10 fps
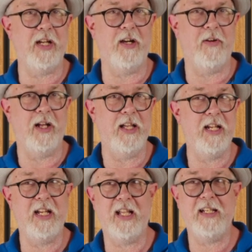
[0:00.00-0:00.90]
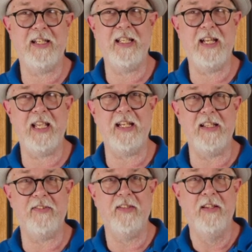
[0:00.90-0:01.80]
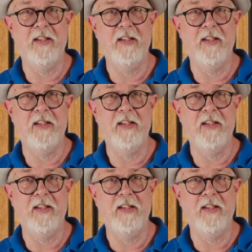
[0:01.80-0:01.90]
era in the 1980s.